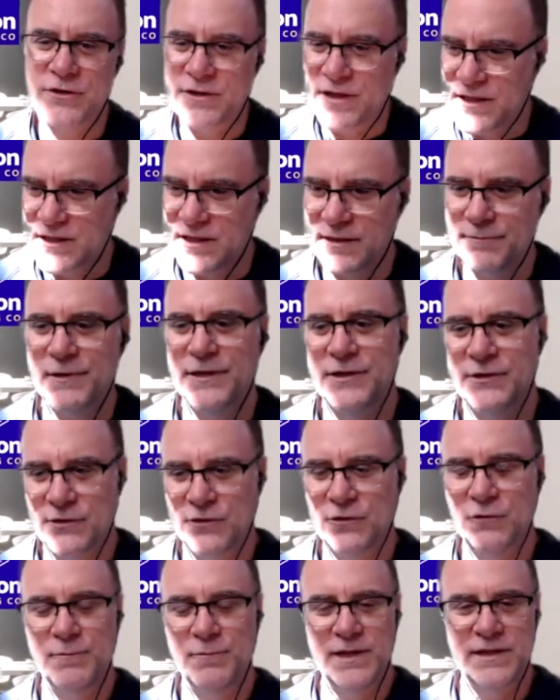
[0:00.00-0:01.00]
simply
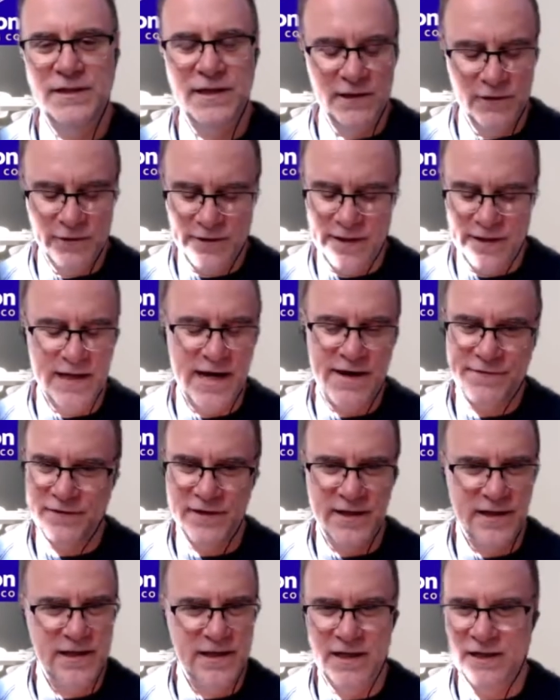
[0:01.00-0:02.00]
too busy looking after
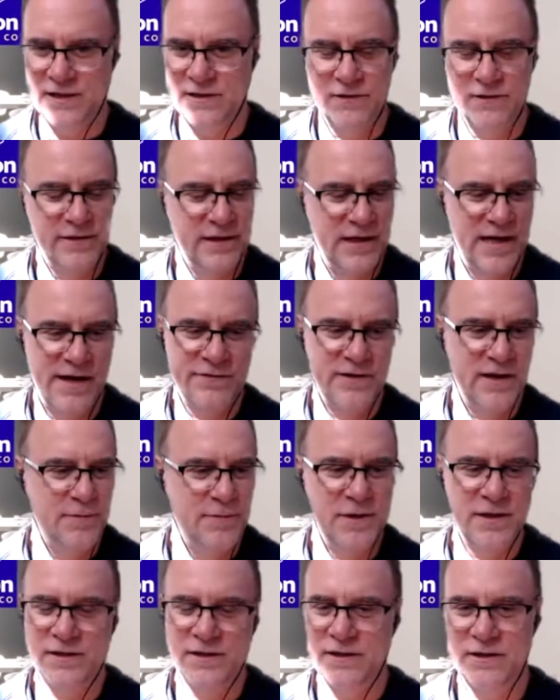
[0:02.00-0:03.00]
their kids, looking after their
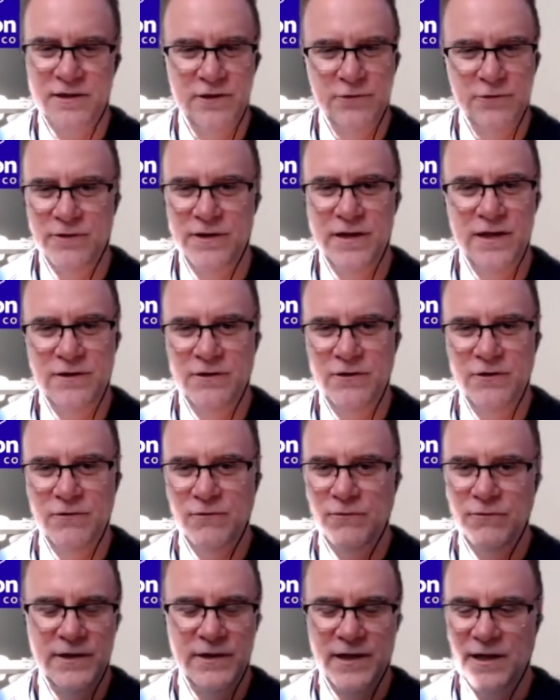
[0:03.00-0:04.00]
business, doing their do,
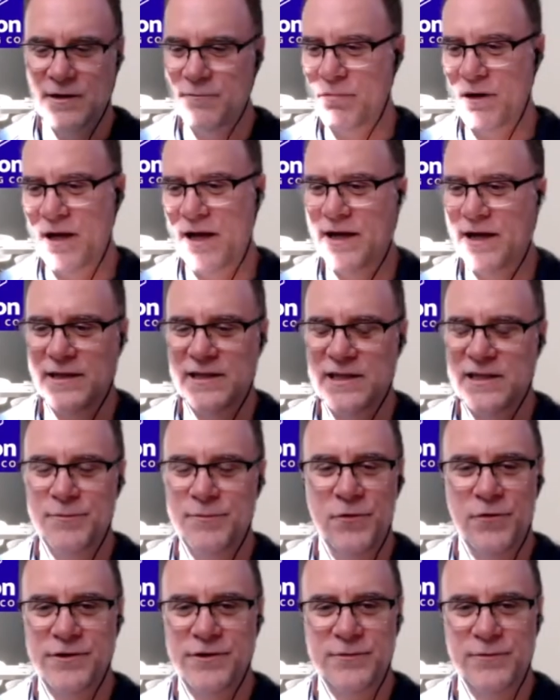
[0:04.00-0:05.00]
you know, playing yep, their
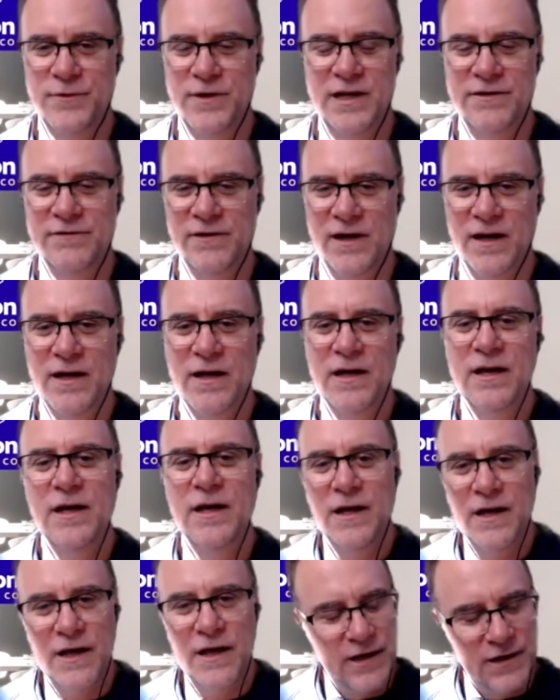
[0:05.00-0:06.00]
sports, yep. whatever.
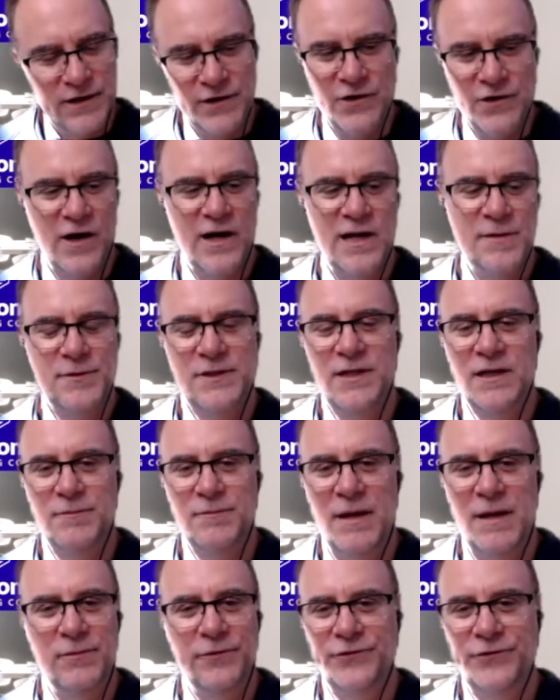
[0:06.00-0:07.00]
90% mm-hmm. percent of
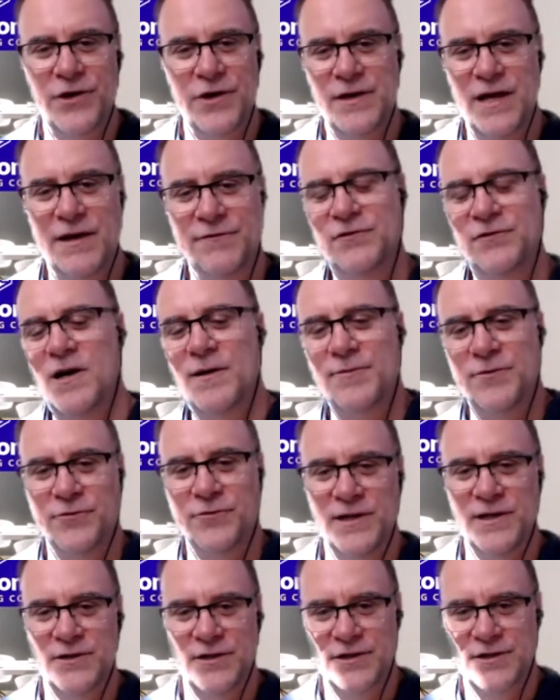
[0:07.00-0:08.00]
people don't have time to
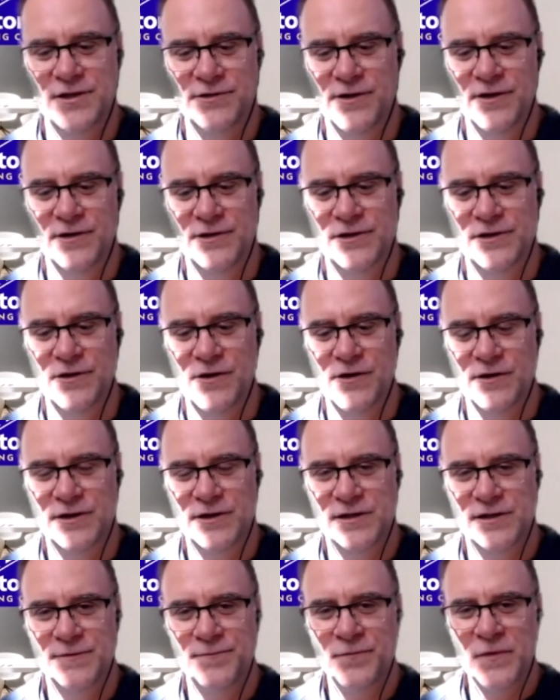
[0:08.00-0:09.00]
research their own
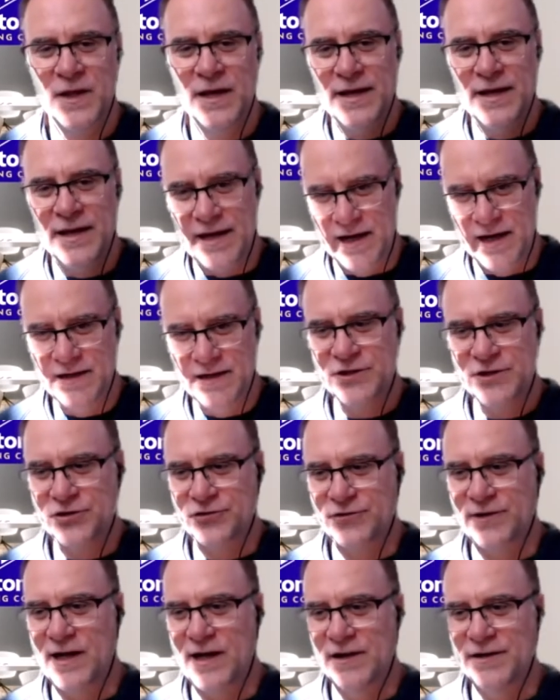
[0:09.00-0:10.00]
stocks. In
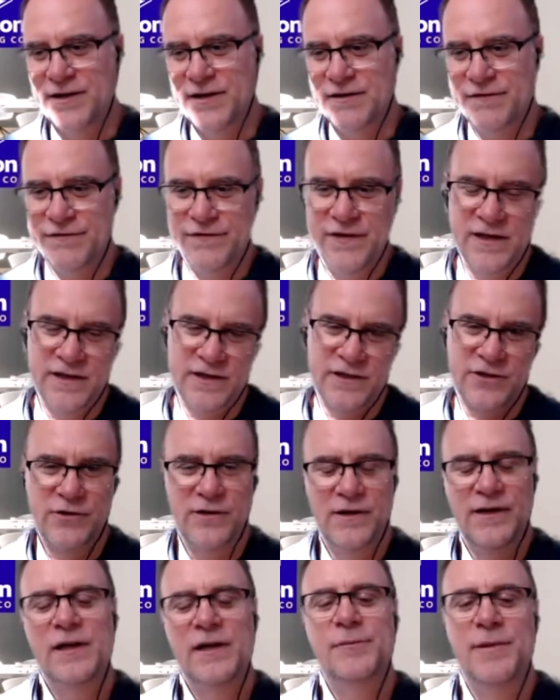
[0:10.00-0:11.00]
Australia, the figures are a
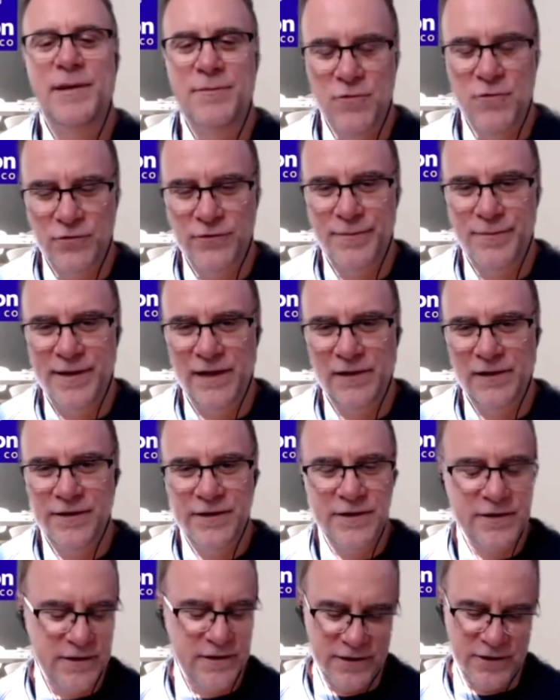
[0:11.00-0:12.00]
little bit more rebellious
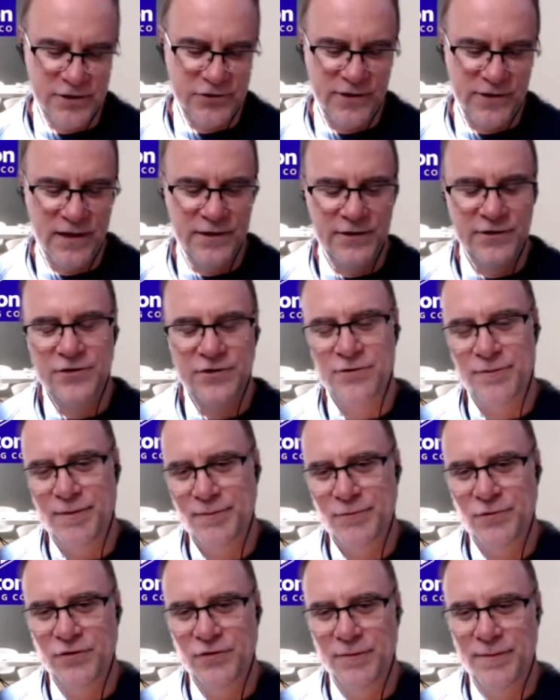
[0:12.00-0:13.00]
because Australians are a bit
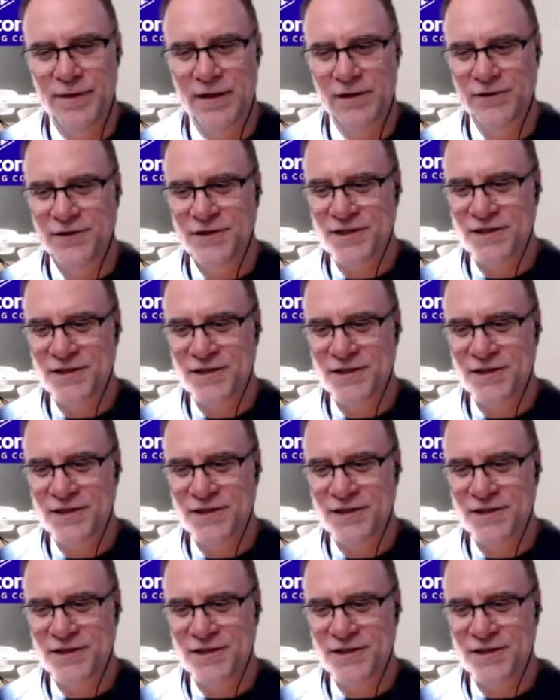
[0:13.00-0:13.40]
more rebellious.